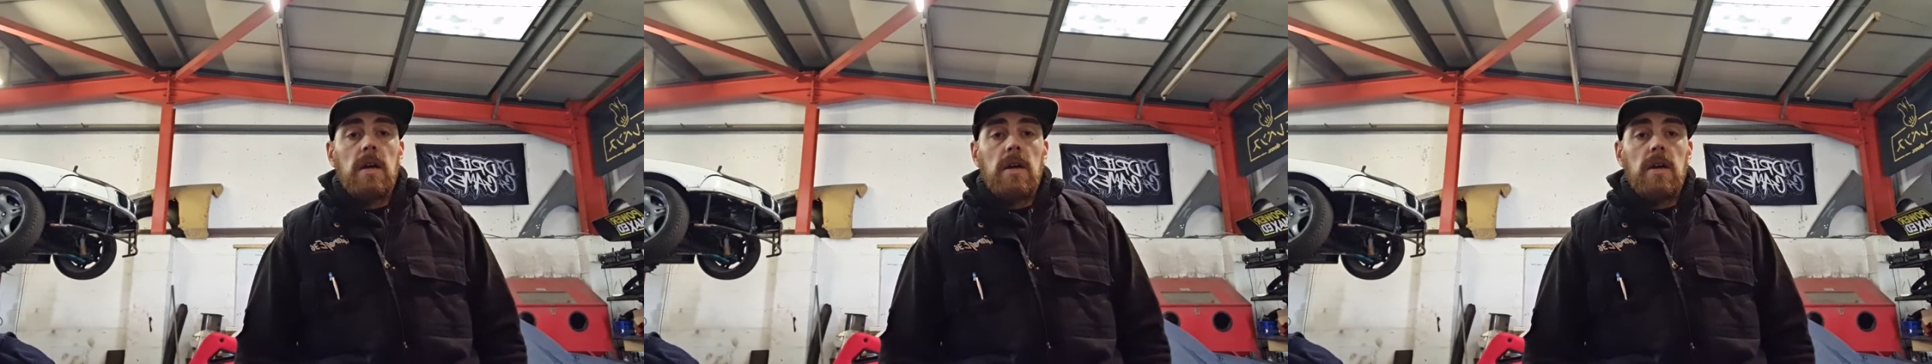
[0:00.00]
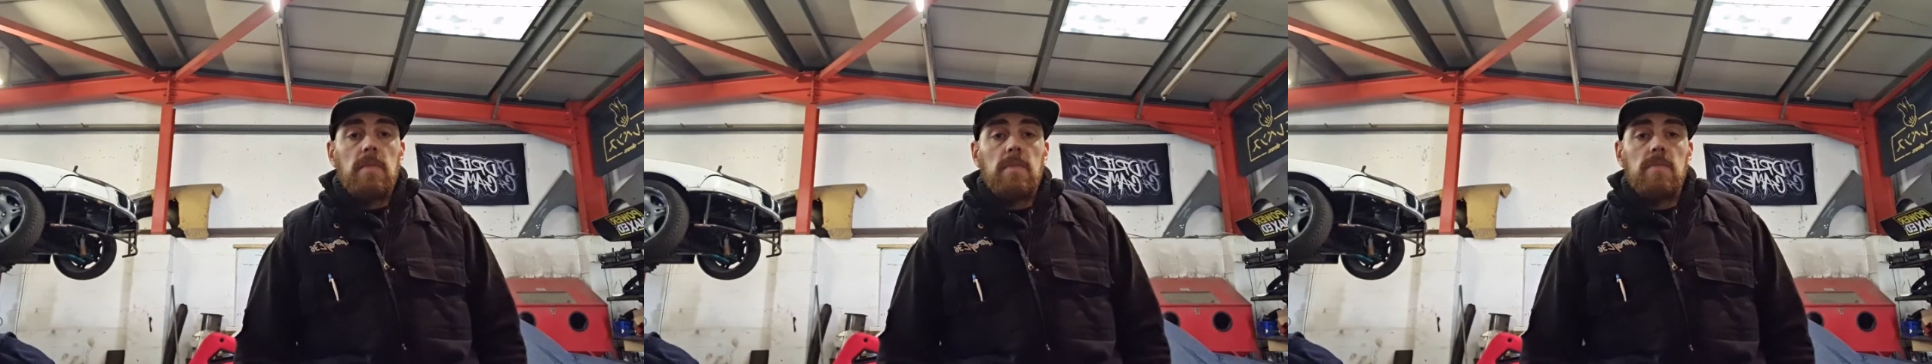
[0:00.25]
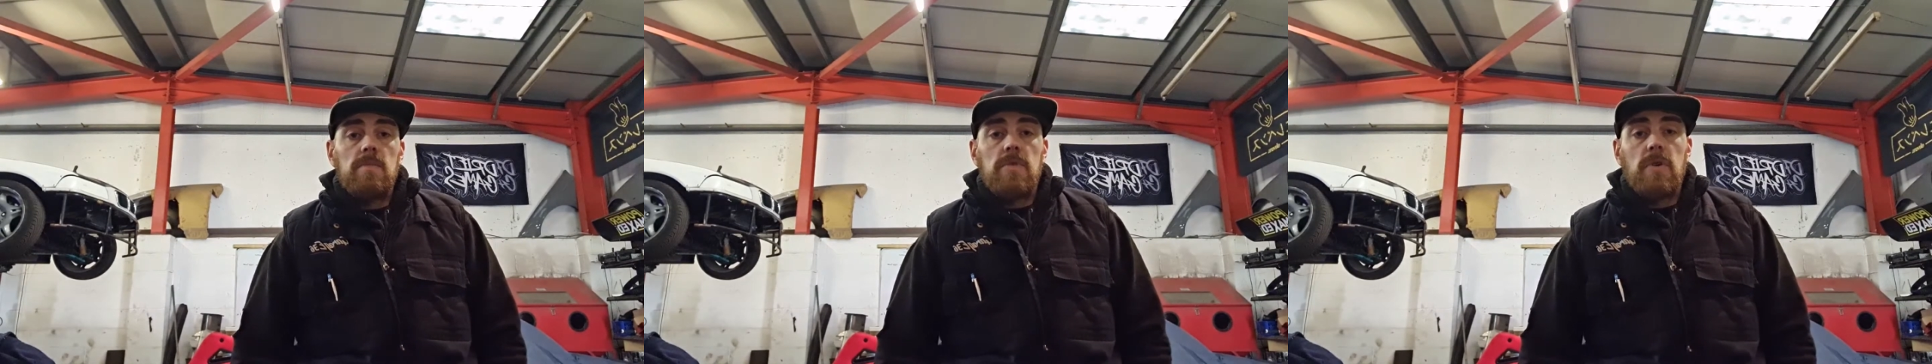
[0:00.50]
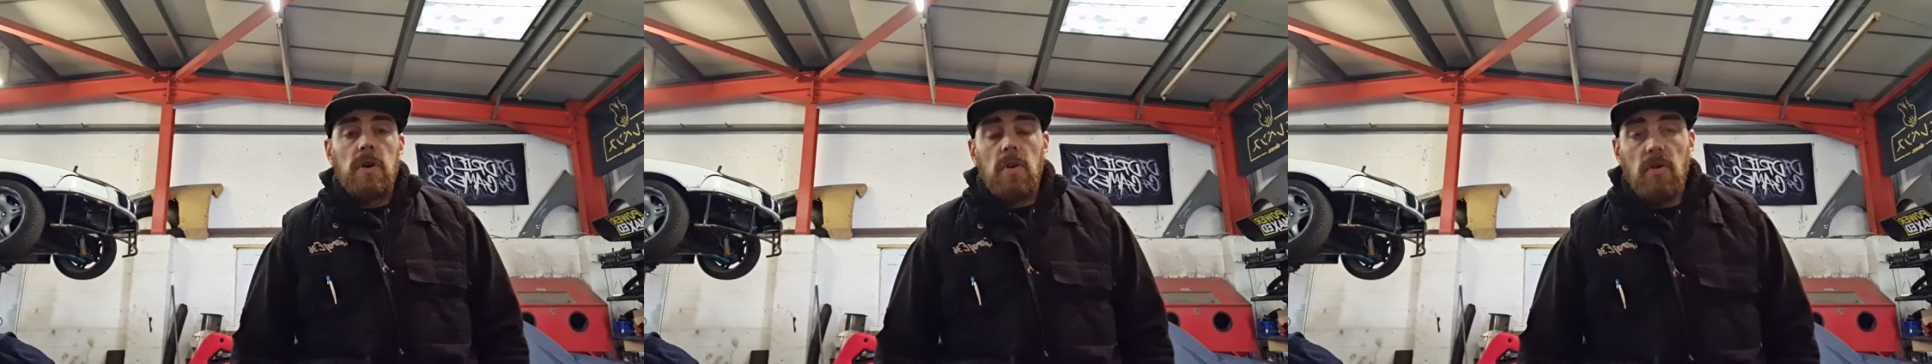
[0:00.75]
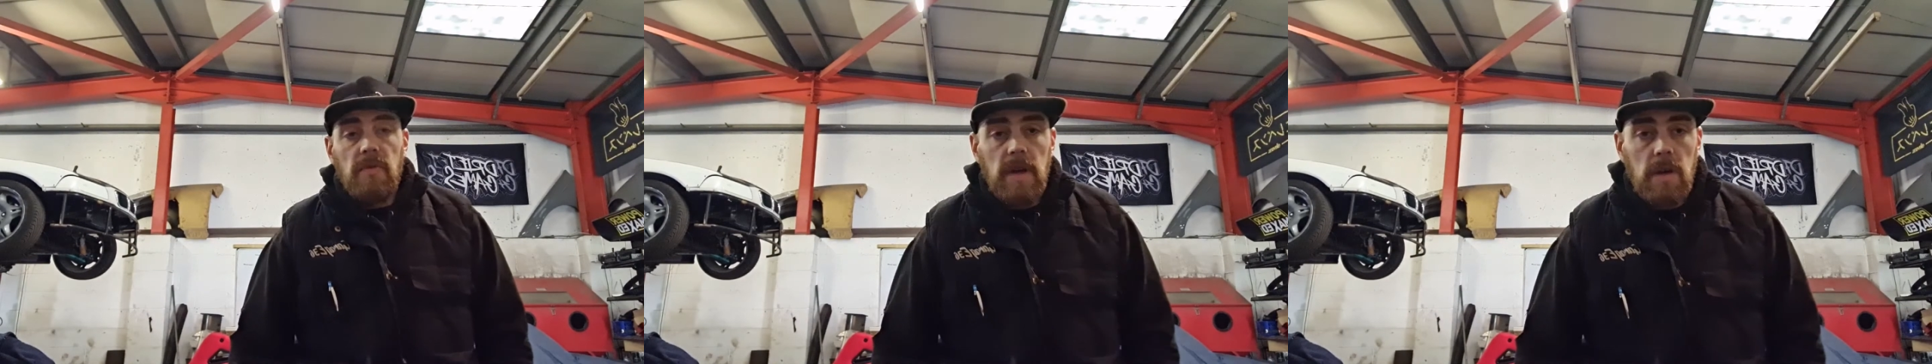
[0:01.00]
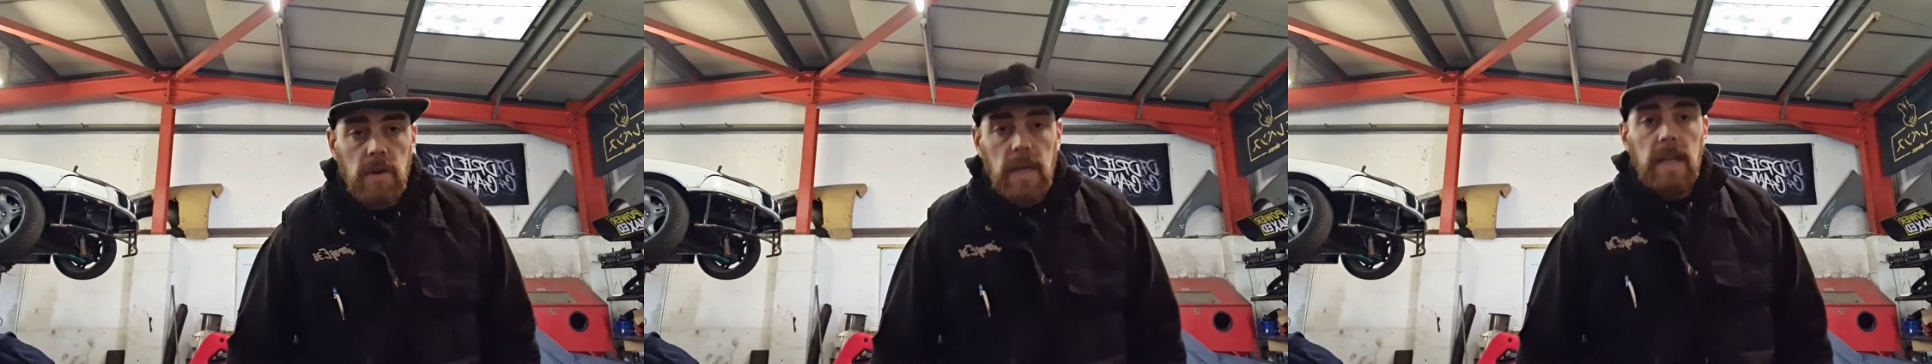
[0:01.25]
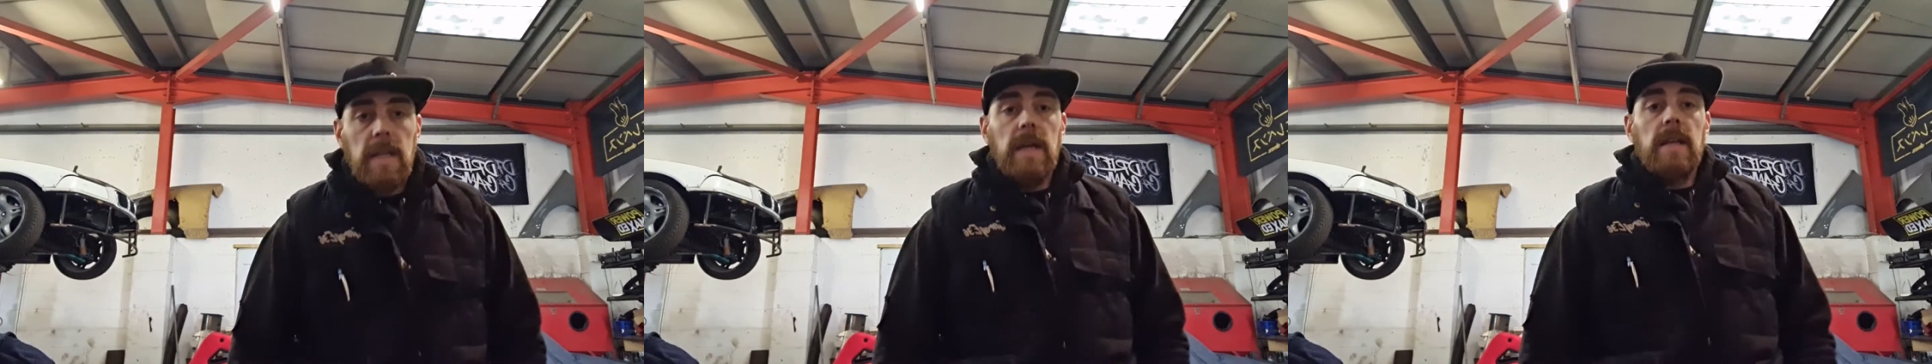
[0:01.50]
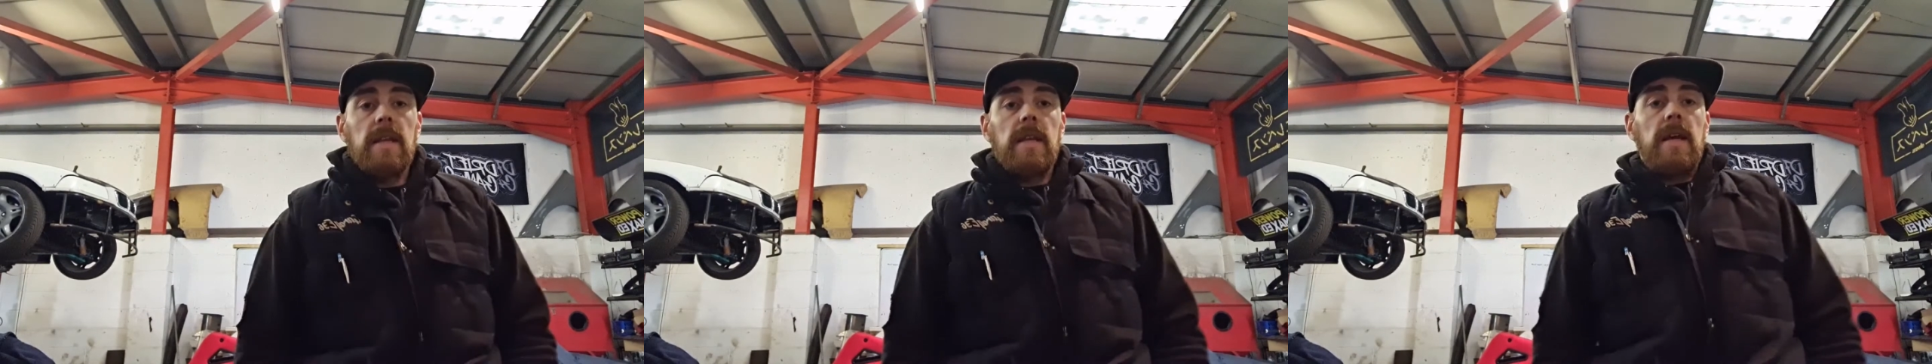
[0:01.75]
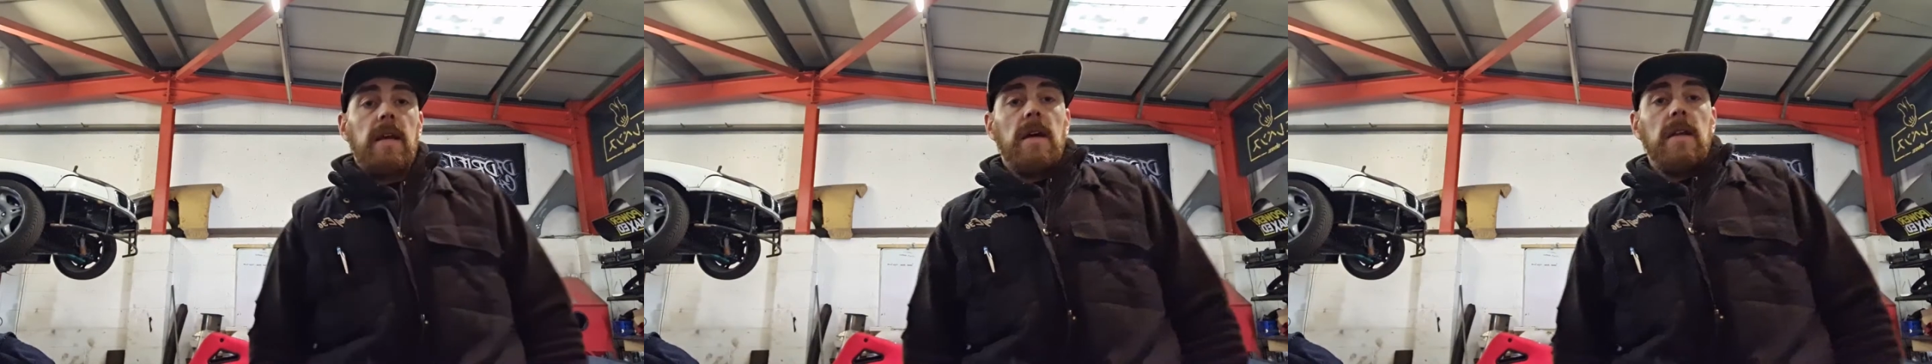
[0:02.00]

um, so hopefully I'm going to get that in today